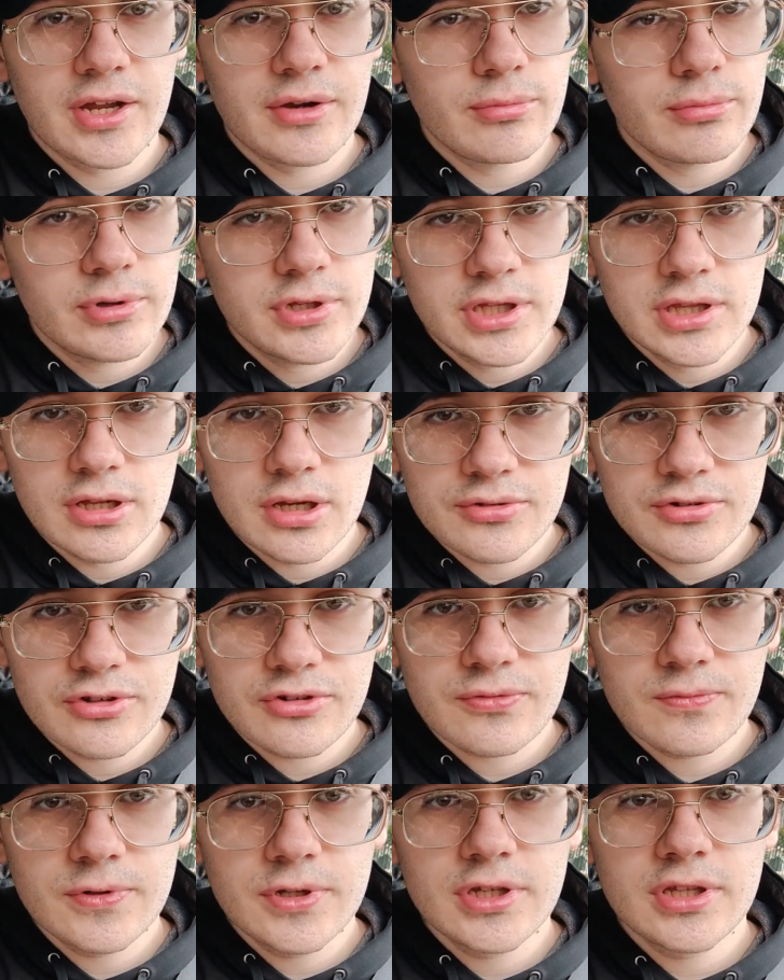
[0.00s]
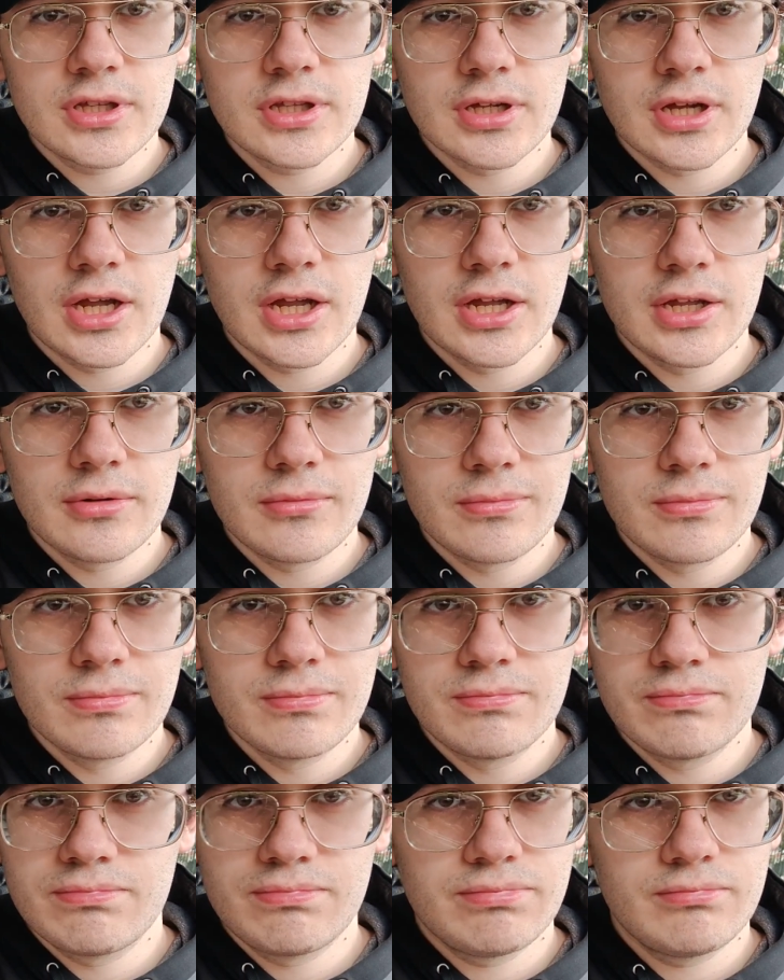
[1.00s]
I really love this thing. I
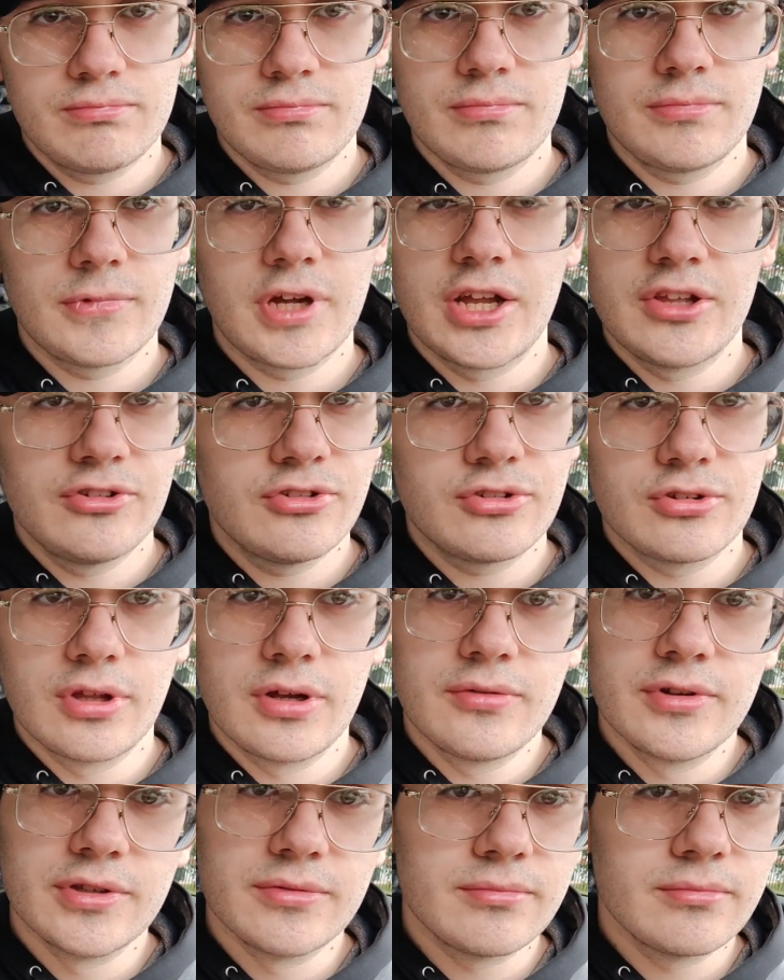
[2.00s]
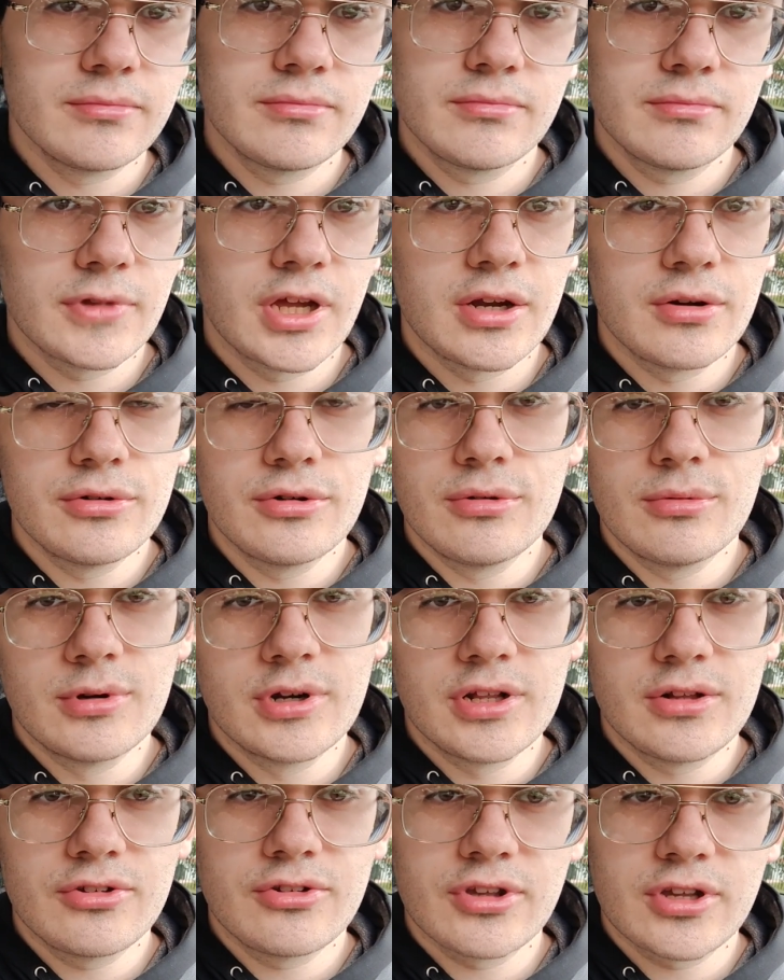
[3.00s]
just love it. I don't know
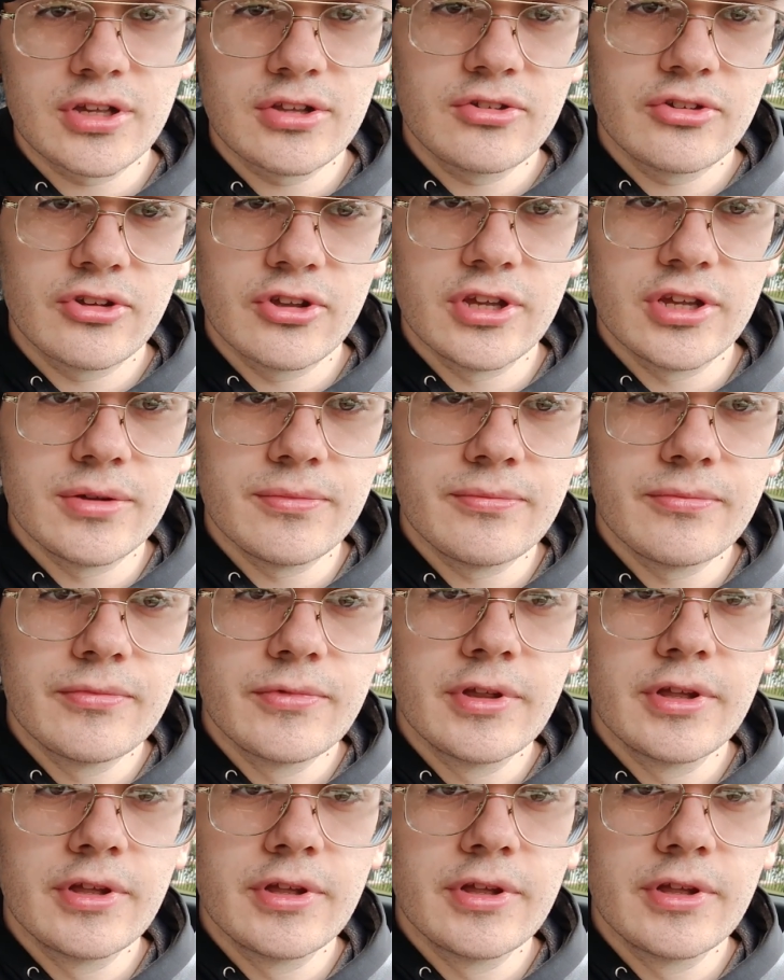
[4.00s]
what else I can say.